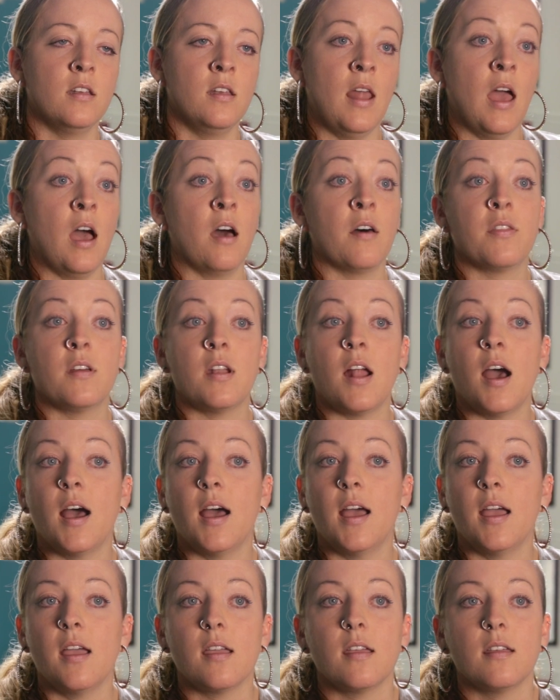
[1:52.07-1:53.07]
Now that
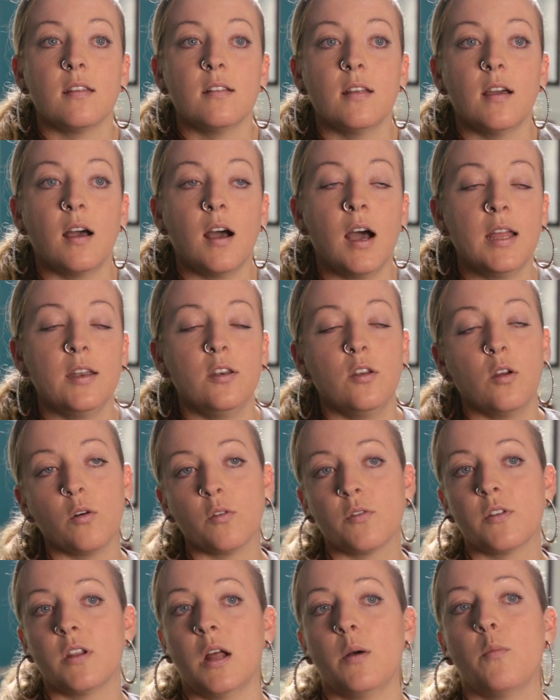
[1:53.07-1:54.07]
I I
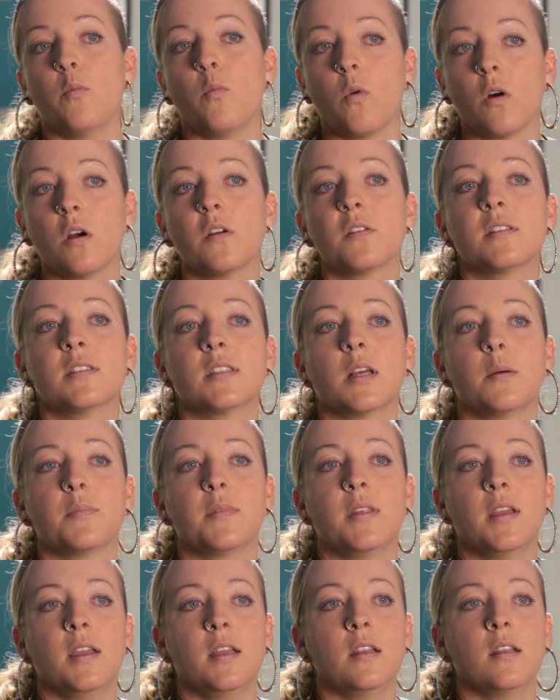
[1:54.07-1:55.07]
know that I'm worth
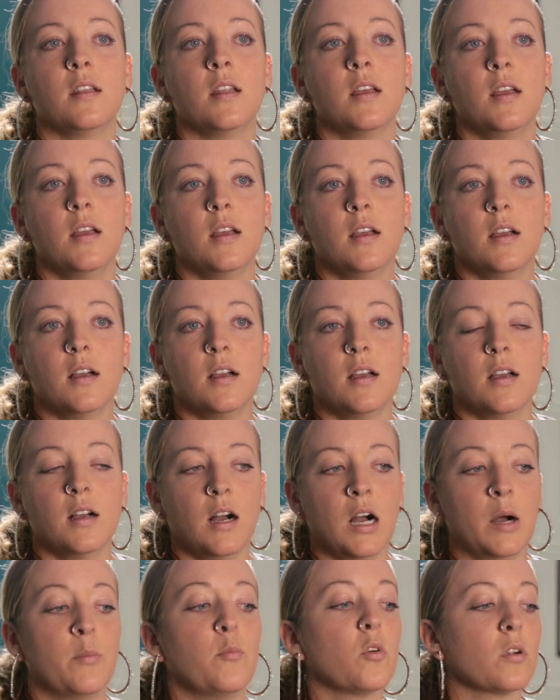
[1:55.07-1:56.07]
something,
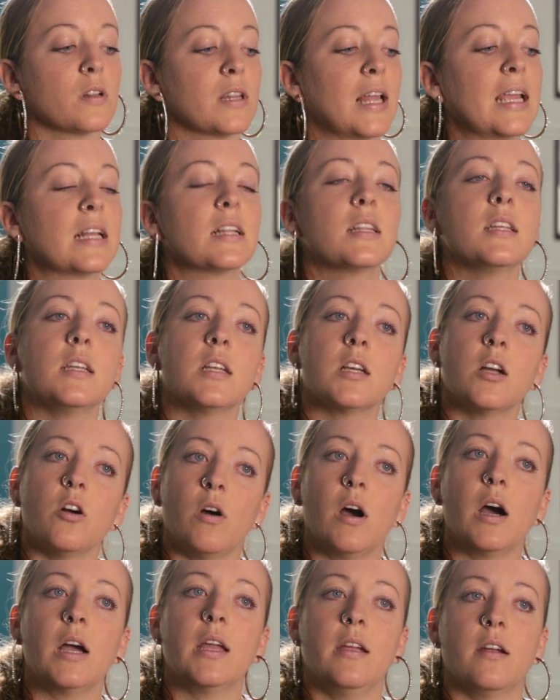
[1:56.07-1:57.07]
I'm more likely to
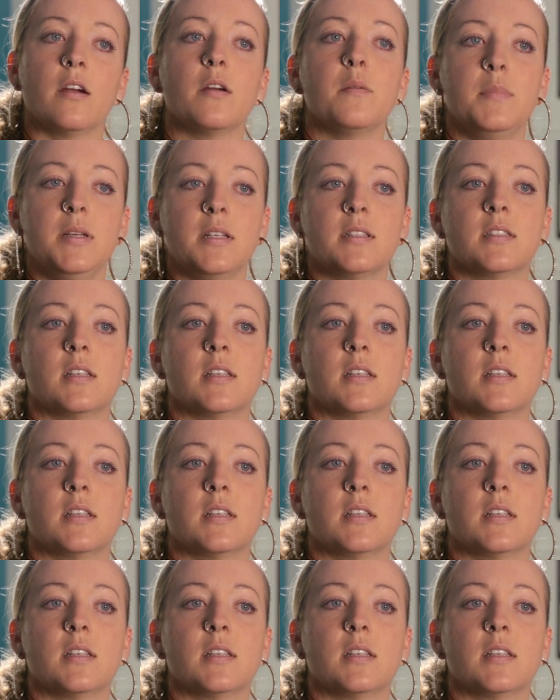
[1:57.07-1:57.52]
go out here and be